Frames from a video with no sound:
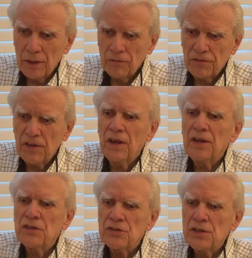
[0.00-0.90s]
Fun
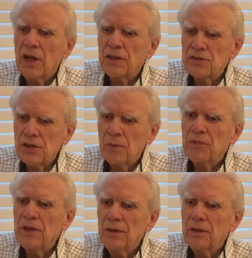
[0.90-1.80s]
is not
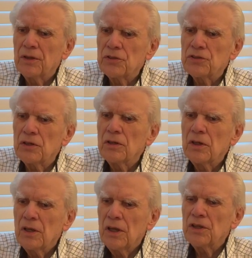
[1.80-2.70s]
something that is
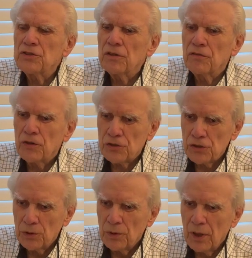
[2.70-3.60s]
a, is a virtue.